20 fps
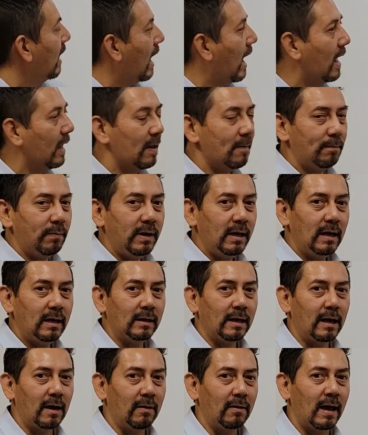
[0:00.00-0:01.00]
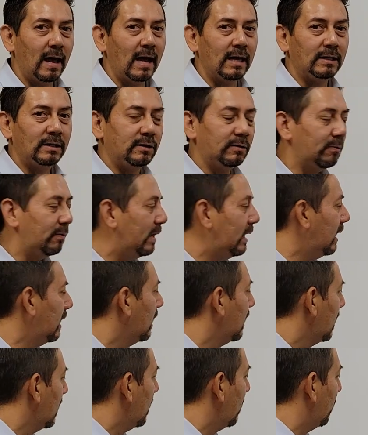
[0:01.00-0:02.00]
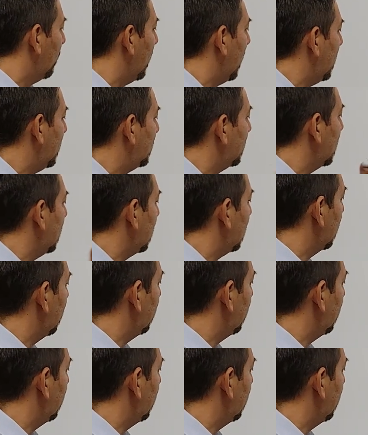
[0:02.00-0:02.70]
And a PLL has three basic